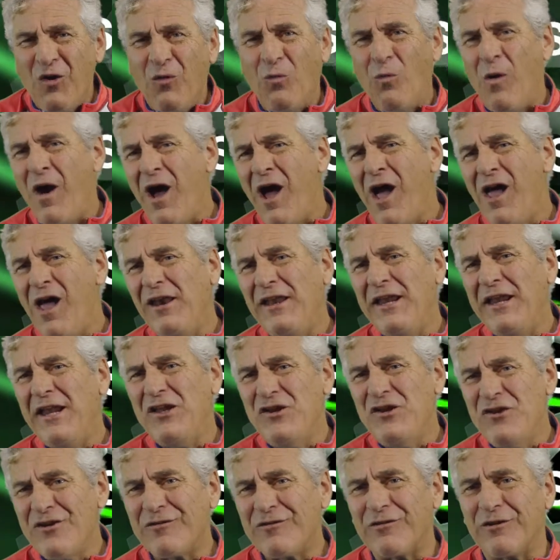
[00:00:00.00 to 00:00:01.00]
While
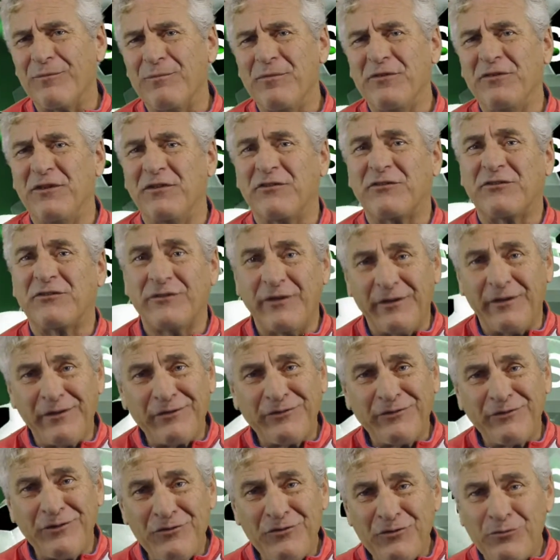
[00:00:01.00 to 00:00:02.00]
in Europe, the
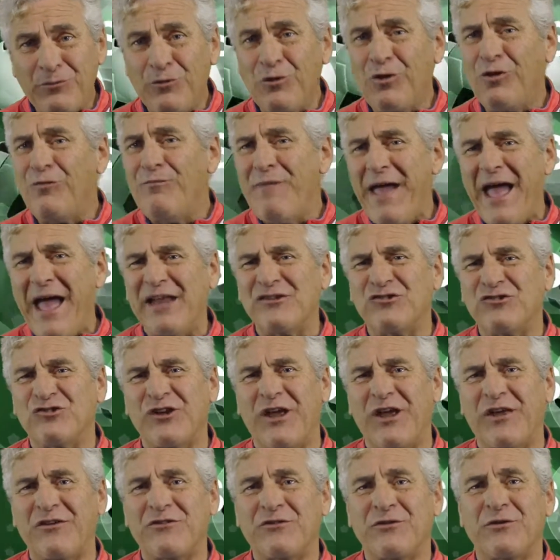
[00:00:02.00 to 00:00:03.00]
citizens rule
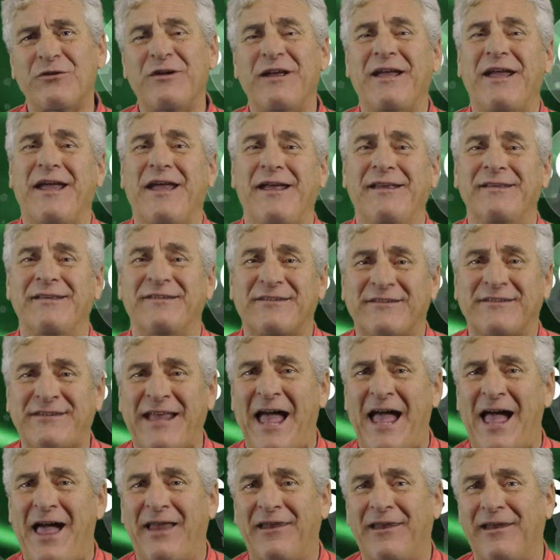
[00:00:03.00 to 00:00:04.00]
Manchester, and
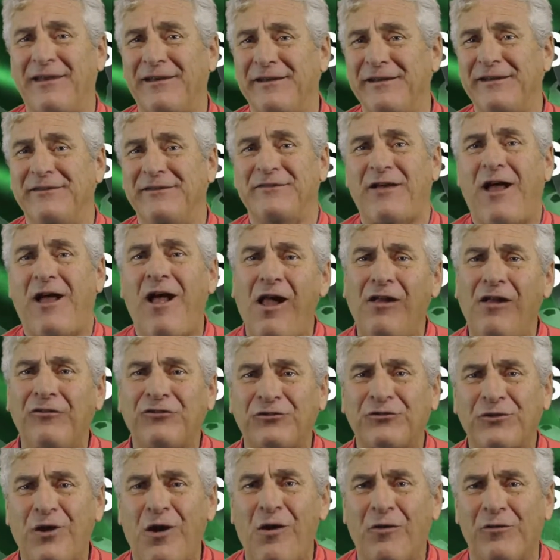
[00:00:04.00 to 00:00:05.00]
Salah leads all
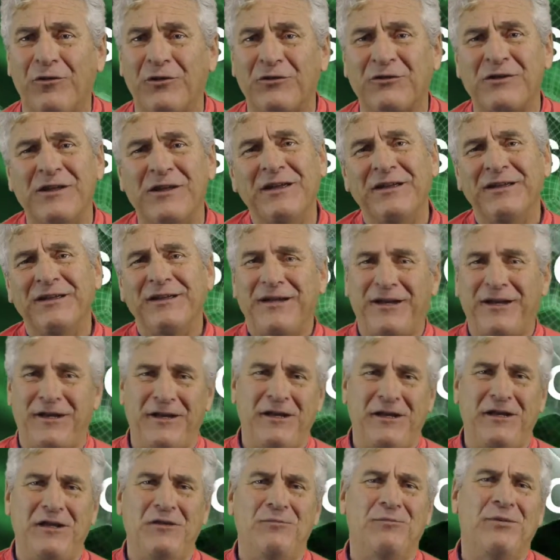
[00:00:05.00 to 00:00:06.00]
scorers in
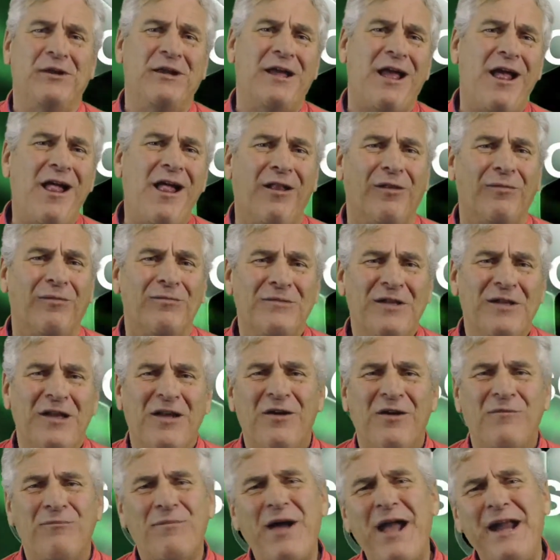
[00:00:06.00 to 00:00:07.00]
EPL.
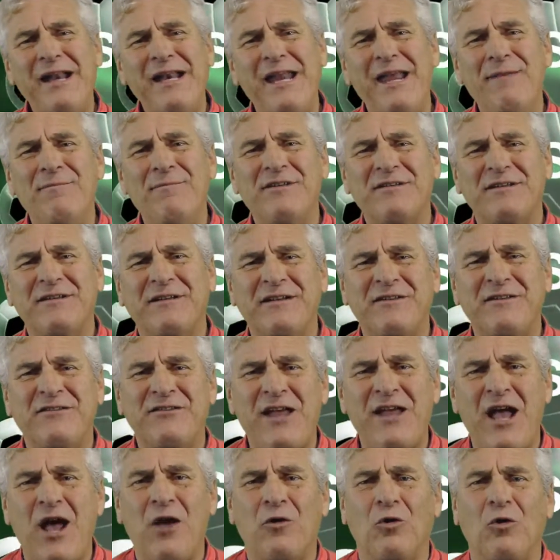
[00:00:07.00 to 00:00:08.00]
My name is
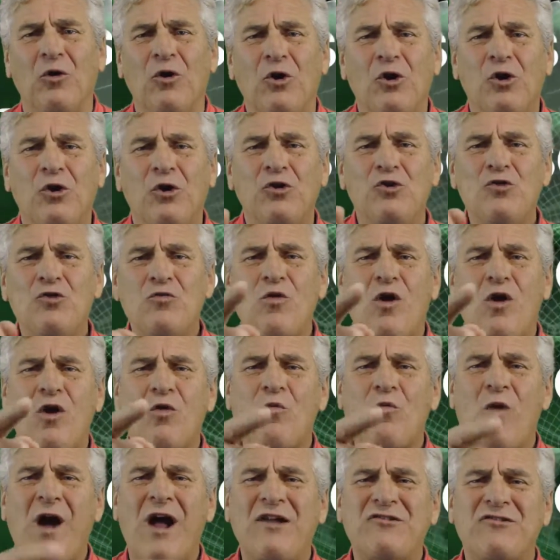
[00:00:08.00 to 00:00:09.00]
Graziano. You
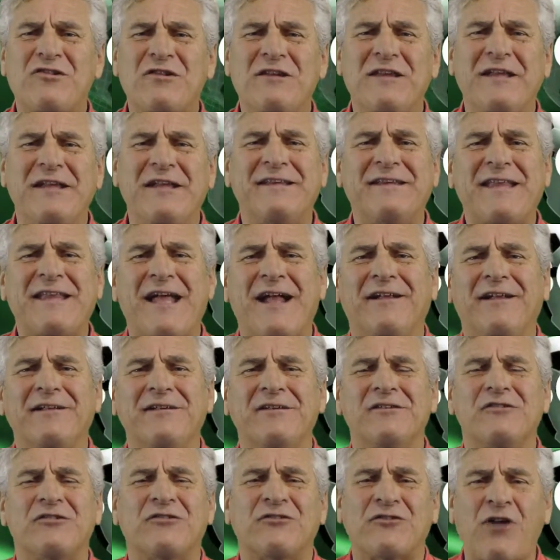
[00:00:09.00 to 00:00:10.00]
are watching the
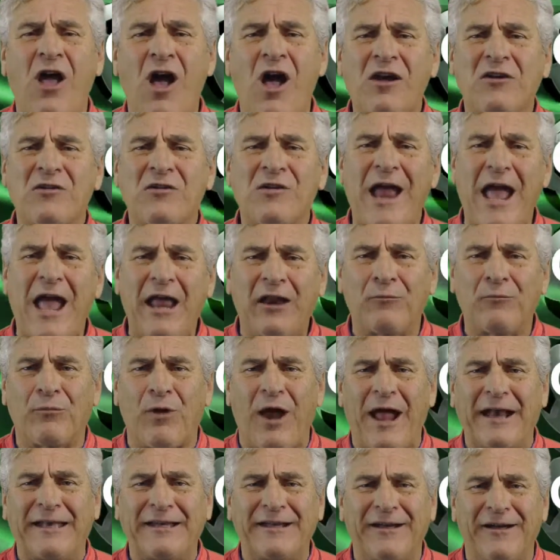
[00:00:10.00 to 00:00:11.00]
Italian Soccer Addict
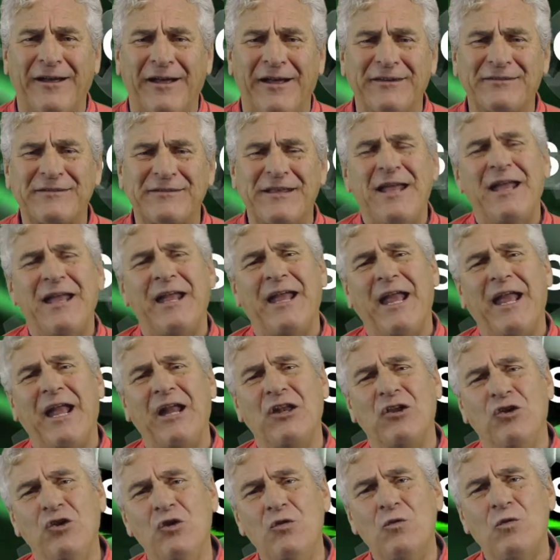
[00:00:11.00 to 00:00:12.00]
broadcast,
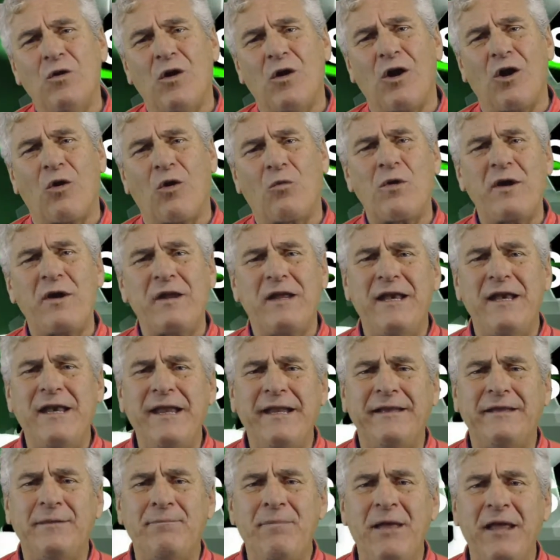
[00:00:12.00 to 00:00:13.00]
and you are where you
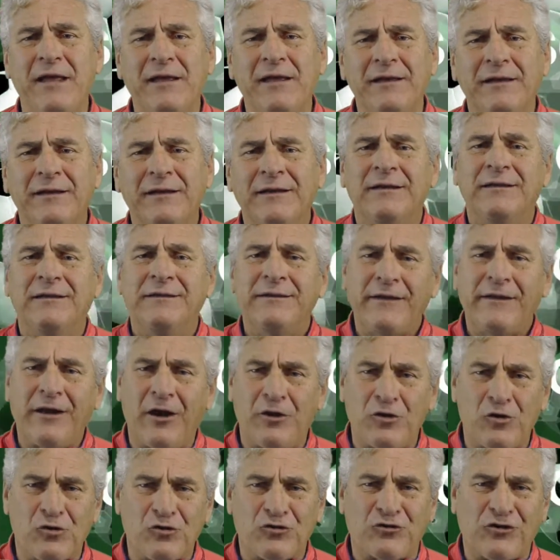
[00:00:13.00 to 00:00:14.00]
need to be to get
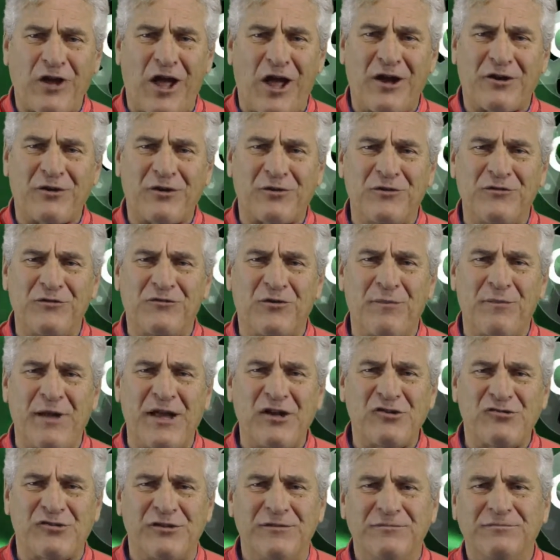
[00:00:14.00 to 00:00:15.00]
all your soccer
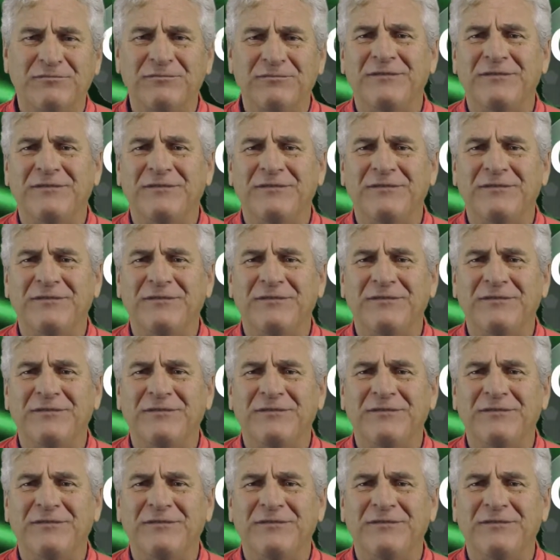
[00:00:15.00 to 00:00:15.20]
information.